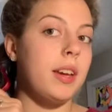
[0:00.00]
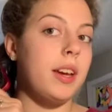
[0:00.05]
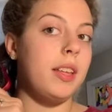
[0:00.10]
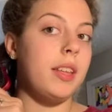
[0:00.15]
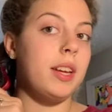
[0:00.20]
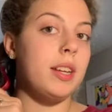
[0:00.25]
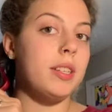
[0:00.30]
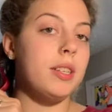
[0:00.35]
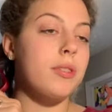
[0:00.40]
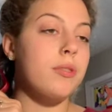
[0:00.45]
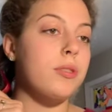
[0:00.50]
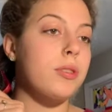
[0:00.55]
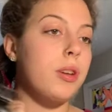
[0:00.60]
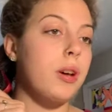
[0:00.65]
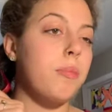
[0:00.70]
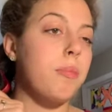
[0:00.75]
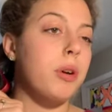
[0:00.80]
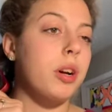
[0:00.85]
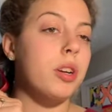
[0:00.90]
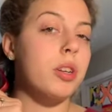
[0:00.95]
I like to use a
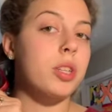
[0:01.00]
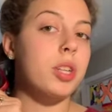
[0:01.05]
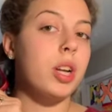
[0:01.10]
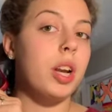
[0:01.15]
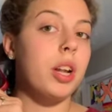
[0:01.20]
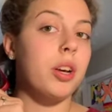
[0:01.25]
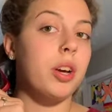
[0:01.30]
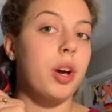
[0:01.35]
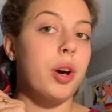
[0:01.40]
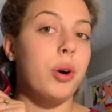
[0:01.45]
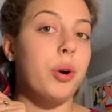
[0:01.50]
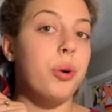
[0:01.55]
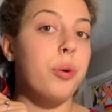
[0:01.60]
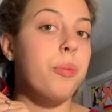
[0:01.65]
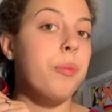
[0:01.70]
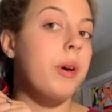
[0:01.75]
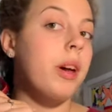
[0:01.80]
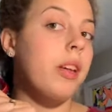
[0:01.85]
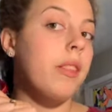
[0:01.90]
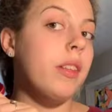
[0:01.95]
brush, not a
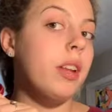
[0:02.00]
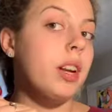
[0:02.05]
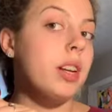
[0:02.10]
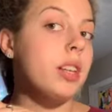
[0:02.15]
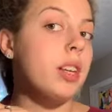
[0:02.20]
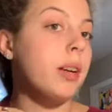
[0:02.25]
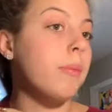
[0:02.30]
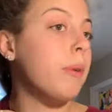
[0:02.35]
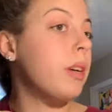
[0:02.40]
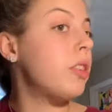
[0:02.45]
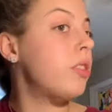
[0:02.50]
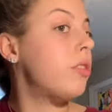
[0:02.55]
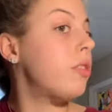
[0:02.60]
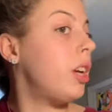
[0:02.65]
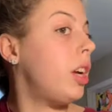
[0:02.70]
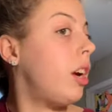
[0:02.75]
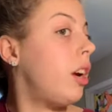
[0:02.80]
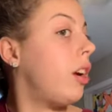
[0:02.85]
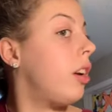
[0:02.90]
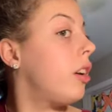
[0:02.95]
comb. Then I take my
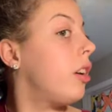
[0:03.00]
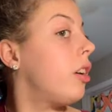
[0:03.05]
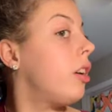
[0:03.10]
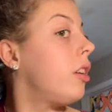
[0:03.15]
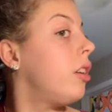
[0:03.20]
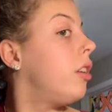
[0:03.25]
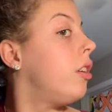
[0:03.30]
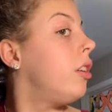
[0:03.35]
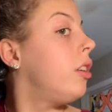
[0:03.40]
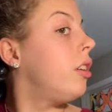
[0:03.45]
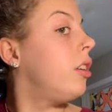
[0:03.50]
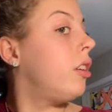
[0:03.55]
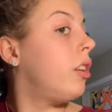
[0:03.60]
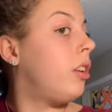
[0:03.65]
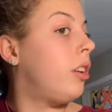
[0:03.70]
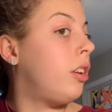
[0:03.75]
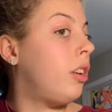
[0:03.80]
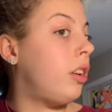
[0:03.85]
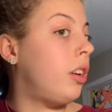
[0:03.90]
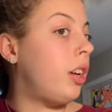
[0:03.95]
straight iron
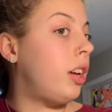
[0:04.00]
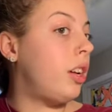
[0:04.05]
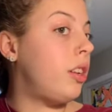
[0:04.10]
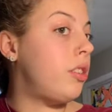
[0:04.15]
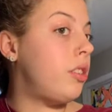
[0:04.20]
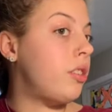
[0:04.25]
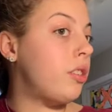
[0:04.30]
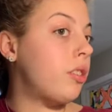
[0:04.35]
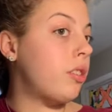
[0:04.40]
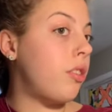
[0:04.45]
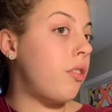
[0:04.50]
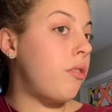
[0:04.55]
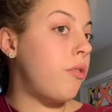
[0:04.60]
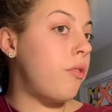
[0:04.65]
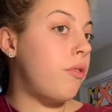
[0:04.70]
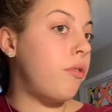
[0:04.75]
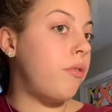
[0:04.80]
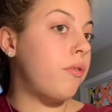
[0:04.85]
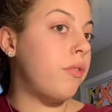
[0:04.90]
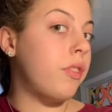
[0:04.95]
and just go
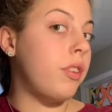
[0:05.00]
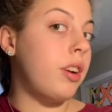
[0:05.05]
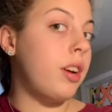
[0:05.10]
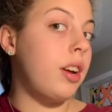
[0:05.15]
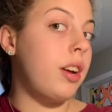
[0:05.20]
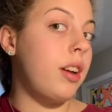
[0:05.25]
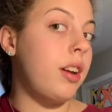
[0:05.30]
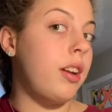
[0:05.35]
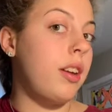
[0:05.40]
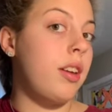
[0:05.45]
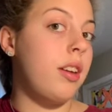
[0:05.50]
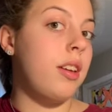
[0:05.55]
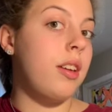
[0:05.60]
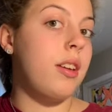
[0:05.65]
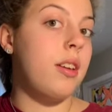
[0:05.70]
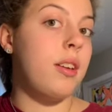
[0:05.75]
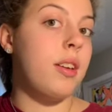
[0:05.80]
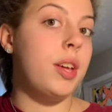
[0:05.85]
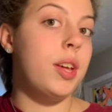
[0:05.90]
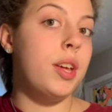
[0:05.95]
over it
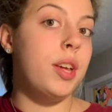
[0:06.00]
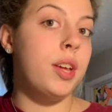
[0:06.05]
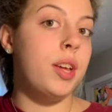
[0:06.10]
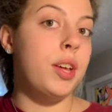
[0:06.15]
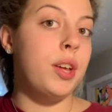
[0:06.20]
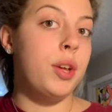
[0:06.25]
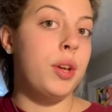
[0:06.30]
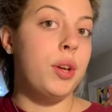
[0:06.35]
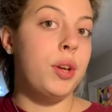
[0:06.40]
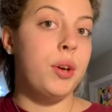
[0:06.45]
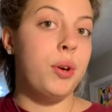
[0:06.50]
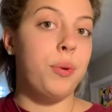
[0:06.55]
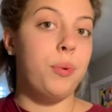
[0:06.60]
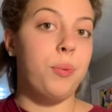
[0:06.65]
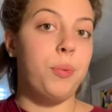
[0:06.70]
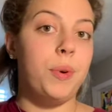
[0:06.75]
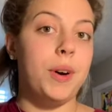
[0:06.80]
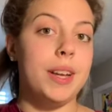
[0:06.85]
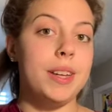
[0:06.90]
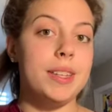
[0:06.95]

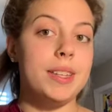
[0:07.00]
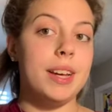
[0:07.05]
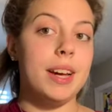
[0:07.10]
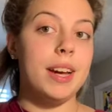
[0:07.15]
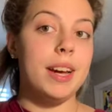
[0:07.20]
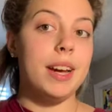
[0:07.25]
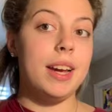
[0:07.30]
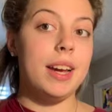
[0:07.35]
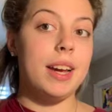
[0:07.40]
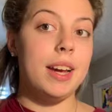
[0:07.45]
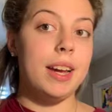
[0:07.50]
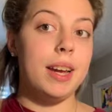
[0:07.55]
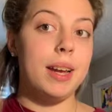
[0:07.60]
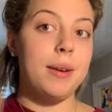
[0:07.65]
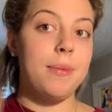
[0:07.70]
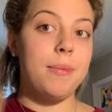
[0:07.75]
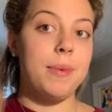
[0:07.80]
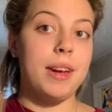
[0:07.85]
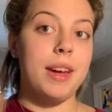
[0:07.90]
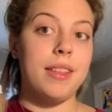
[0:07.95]
1 time,
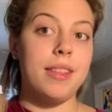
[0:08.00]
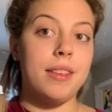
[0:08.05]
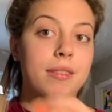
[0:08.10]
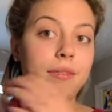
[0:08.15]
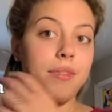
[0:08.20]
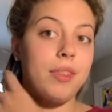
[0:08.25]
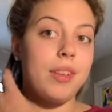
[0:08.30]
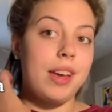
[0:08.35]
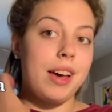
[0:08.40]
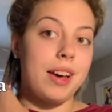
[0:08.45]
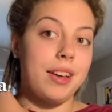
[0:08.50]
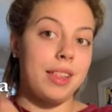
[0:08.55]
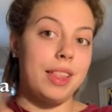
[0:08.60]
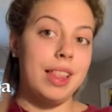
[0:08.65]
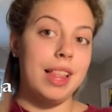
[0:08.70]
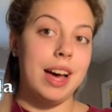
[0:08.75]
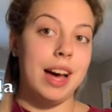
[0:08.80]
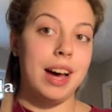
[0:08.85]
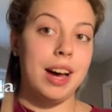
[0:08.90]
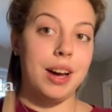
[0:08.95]
and then voila,
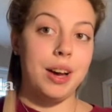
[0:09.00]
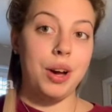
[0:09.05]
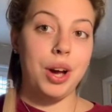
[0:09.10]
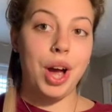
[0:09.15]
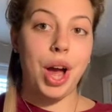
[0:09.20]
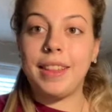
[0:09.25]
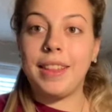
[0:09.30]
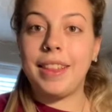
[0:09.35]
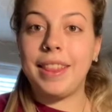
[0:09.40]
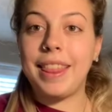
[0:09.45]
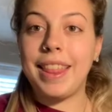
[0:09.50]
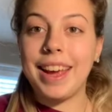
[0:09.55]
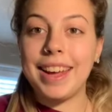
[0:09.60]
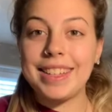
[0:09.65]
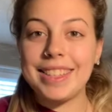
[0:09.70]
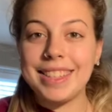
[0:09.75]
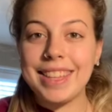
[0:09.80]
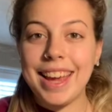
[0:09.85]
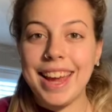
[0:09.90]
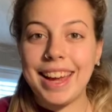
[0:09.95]
voila. And
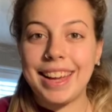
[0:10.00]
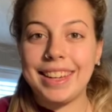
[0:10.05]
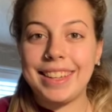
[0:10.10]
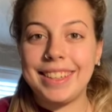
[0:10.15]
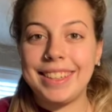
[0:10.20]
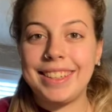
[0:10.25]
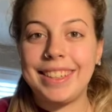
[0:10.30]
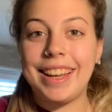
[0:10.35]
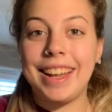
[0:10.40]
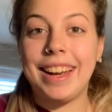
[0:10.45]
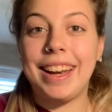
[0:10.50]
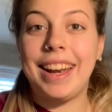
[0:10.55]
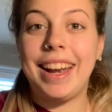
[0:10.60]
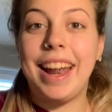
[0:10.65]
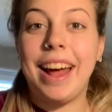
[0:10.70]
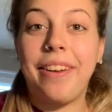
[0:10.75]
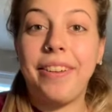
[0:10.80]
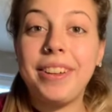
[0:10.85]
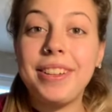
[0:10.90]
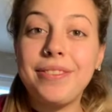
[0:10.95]
that's that.
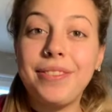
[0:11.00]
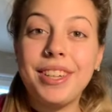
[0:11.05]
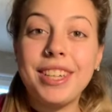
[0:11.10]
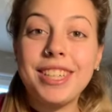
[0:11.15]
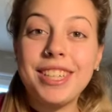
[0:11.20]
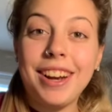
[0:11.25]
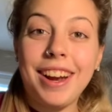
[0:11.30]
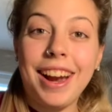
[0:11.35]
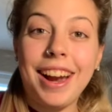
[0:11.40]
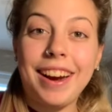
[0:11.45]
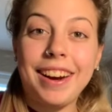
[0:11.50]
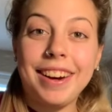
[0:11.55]
Now let's finish our hair.